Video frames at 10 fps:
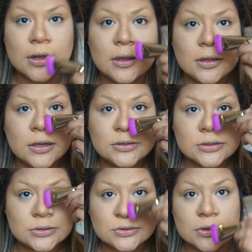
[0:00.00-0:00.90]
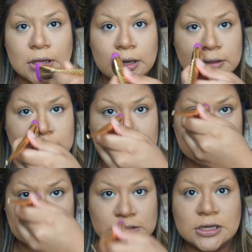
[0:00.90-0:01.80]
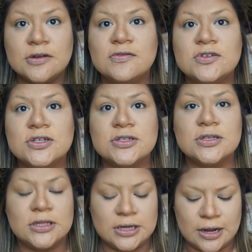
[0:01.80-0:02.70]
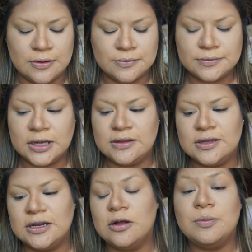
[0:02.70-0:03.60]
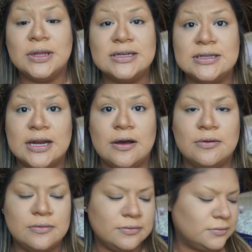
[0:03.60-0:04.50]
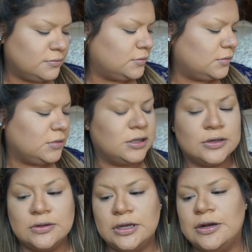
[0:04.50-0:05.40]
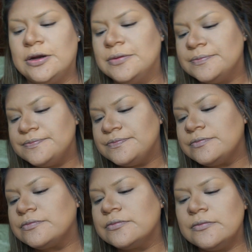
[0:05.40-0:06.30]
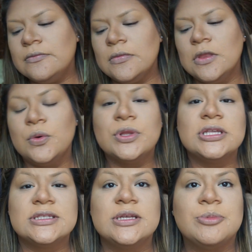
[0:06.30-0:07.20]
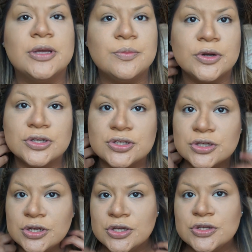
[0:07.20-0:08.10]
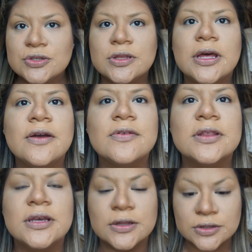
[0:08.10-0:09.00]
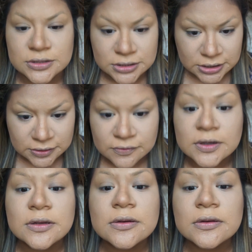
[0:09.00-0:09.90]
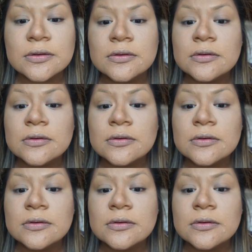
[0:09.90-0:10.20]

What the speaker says: And then I just do that. So I just kind of chisel it out, and then I'll blend it out a little later with the stippling brush so that everything looks even.